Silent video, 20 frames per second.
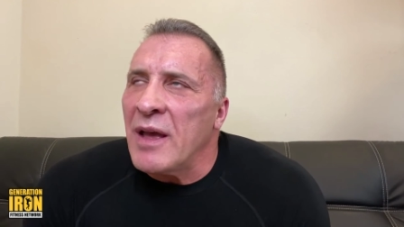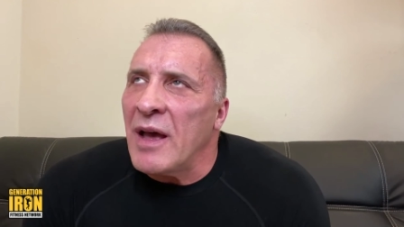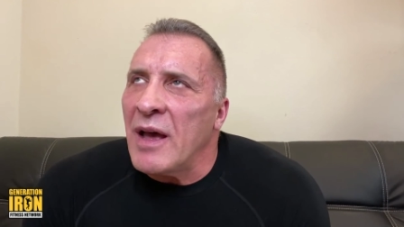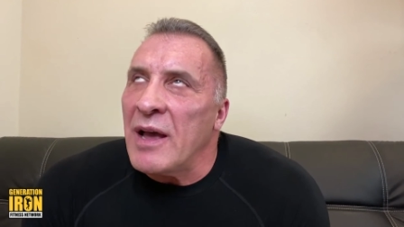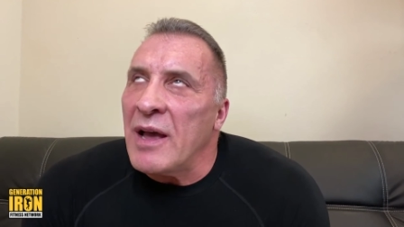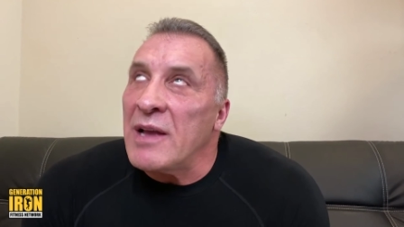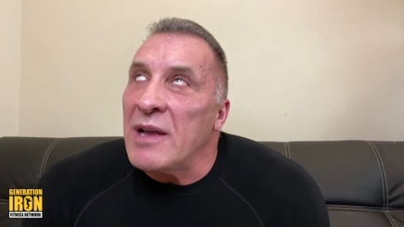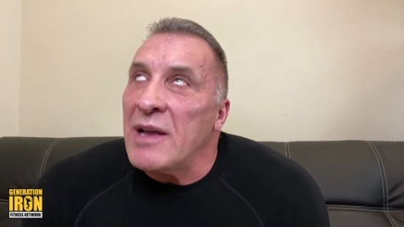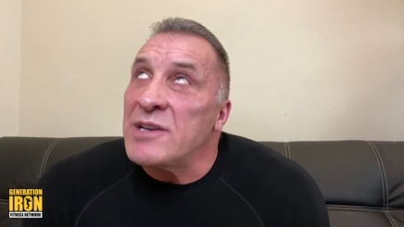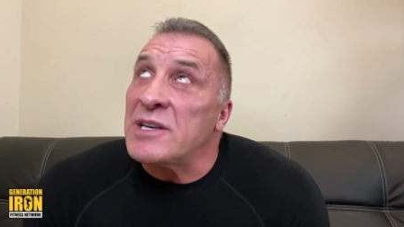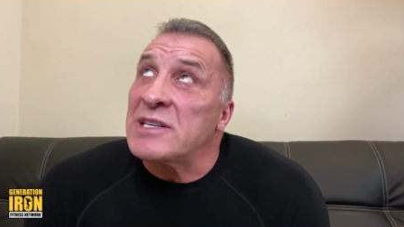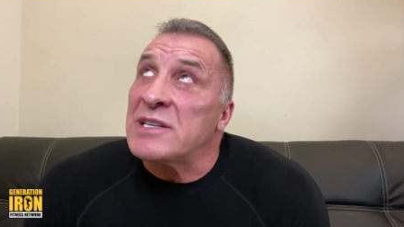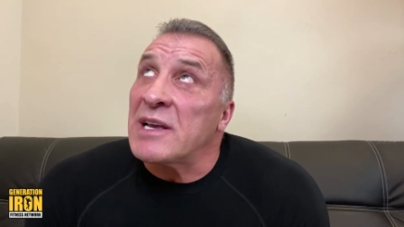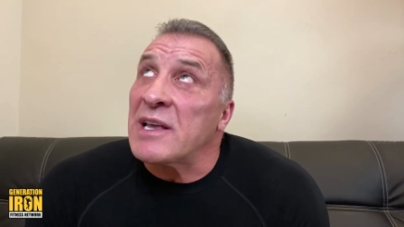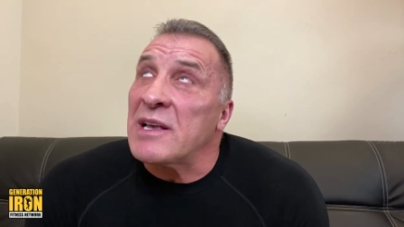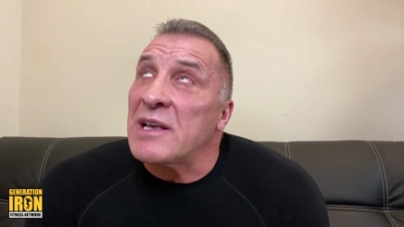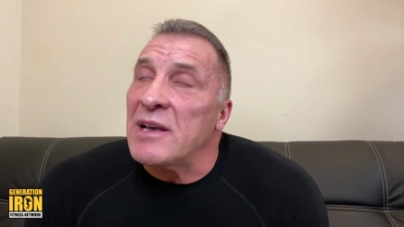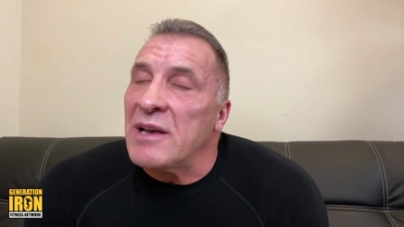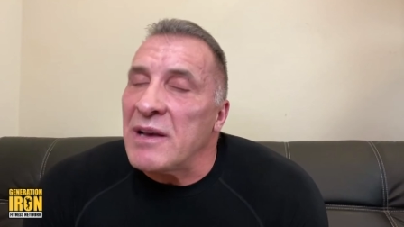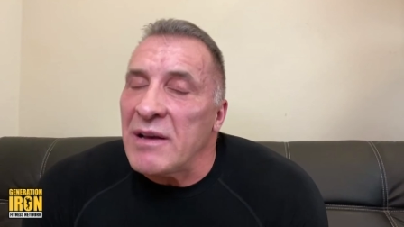Uh, just
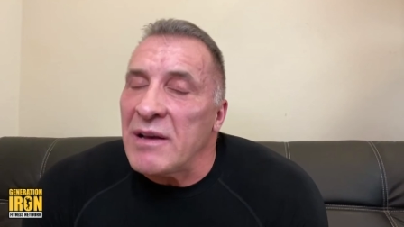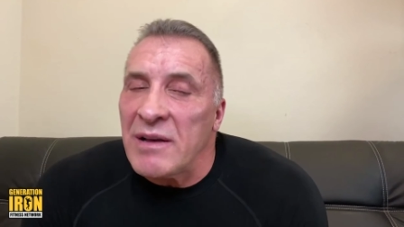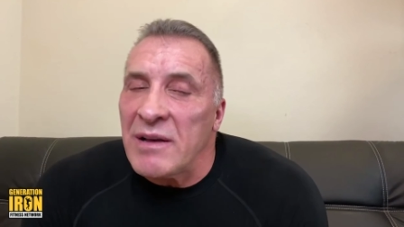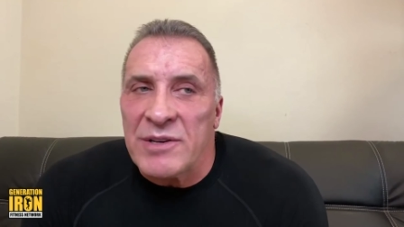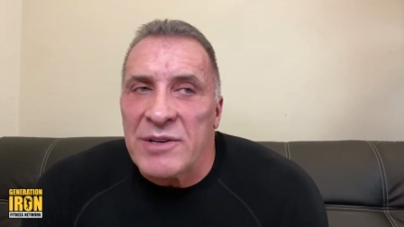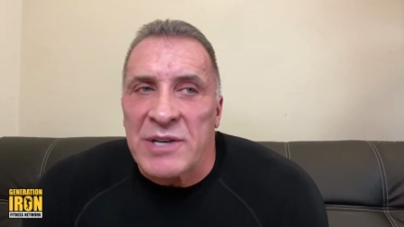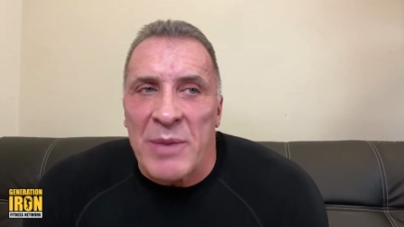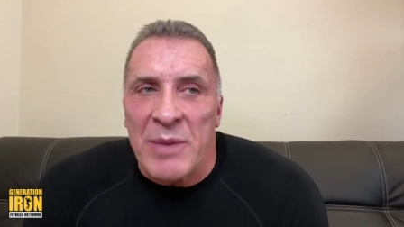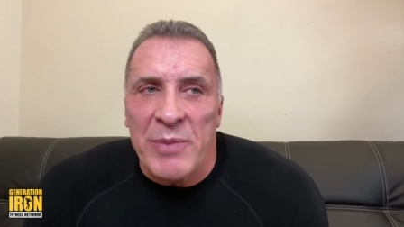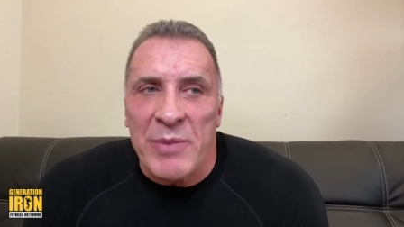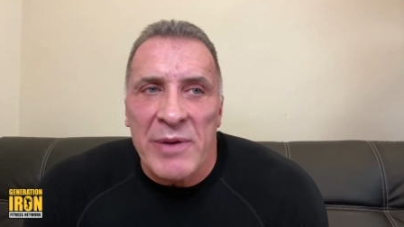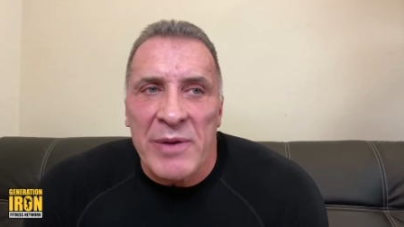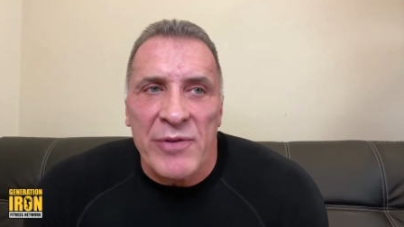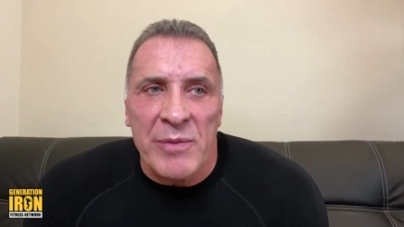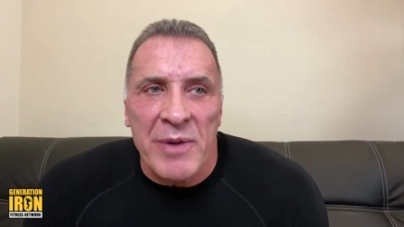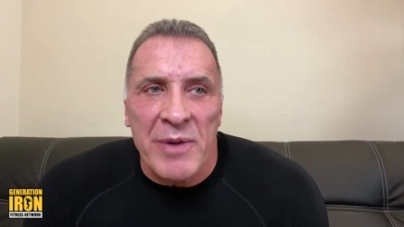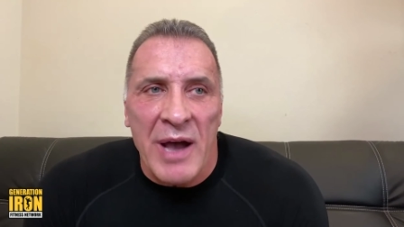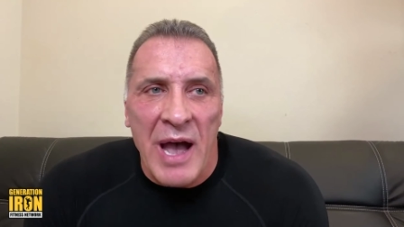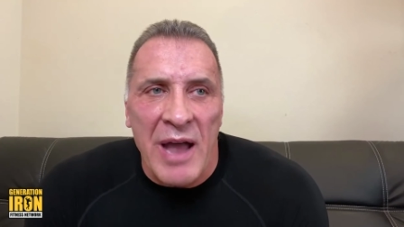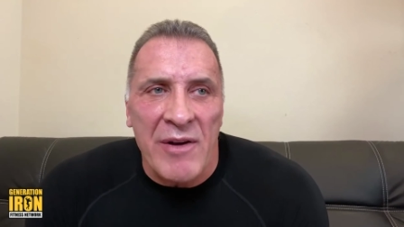like uh, jumping from
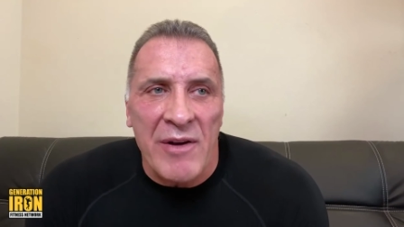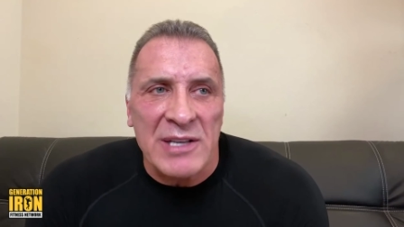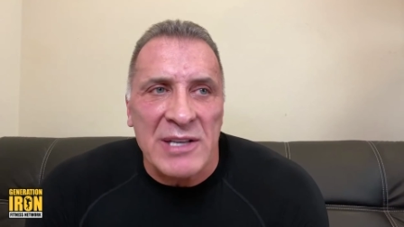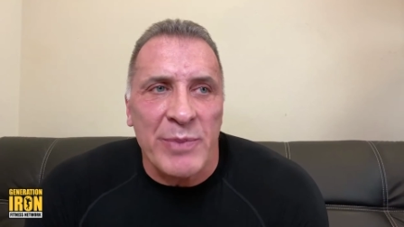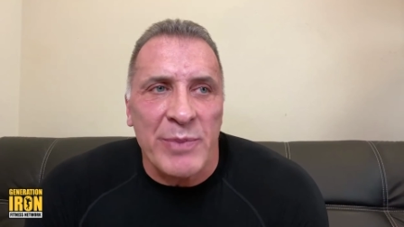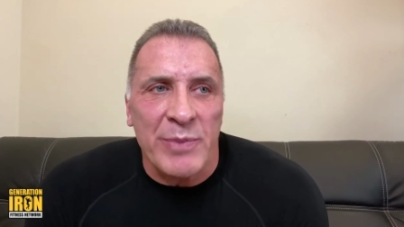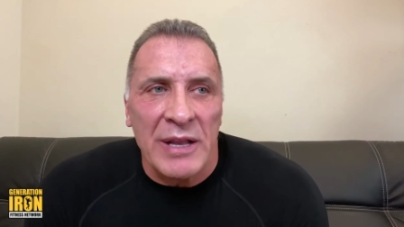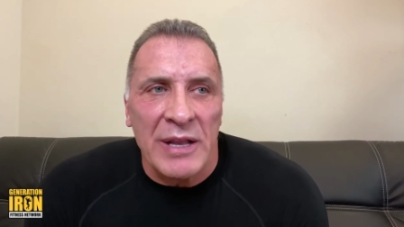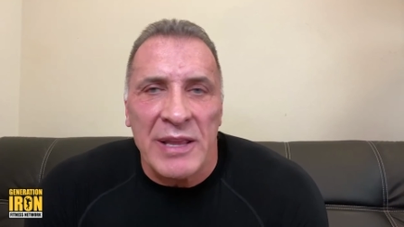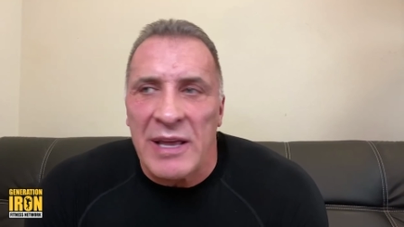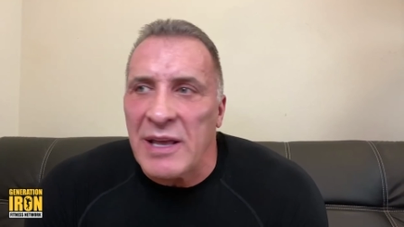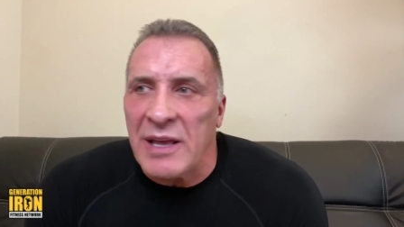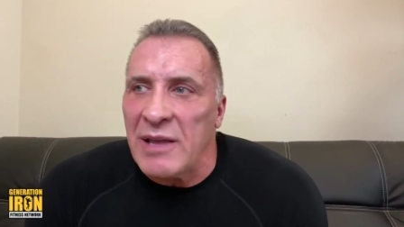a high-rise building,